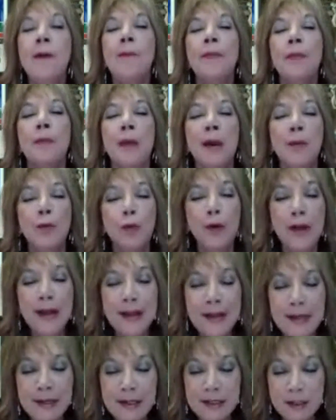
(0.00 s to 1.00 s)
my
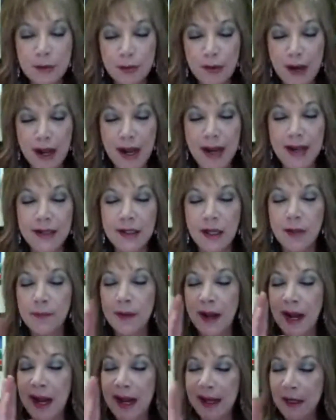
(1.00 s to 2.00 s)
breathing is right, my
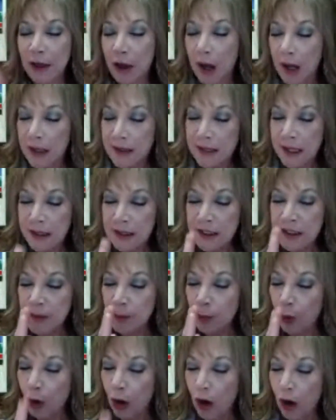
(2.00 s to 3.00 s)
eye contact is
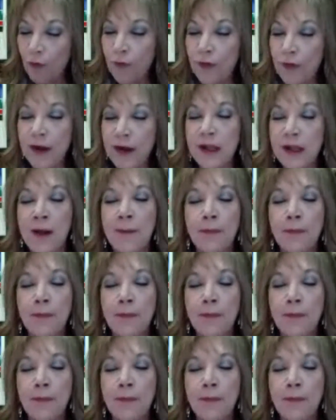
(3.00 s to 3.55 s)
perfect,